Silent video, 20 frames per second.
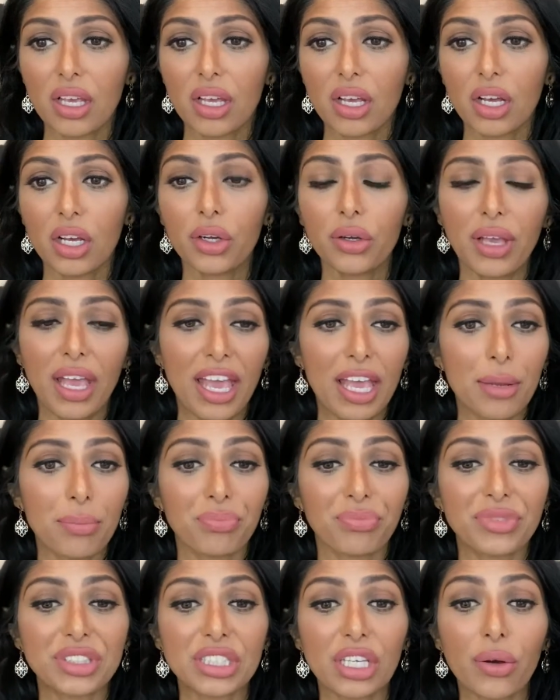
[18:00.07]
Okay,
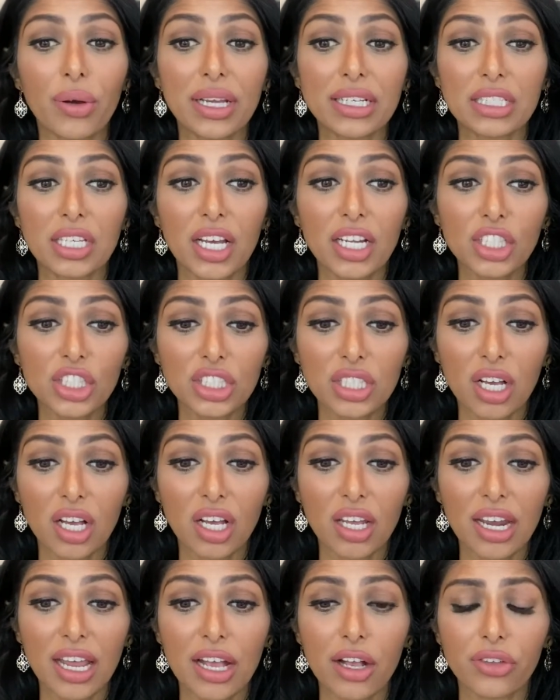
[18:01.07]
so I touched
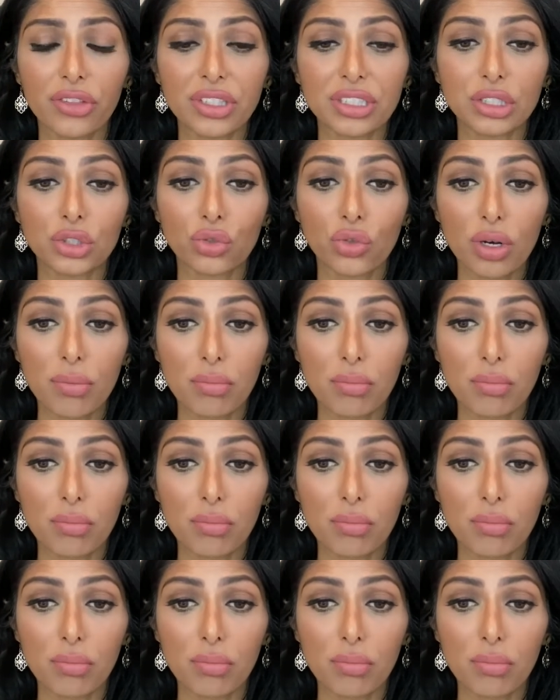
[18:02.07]
on how the strip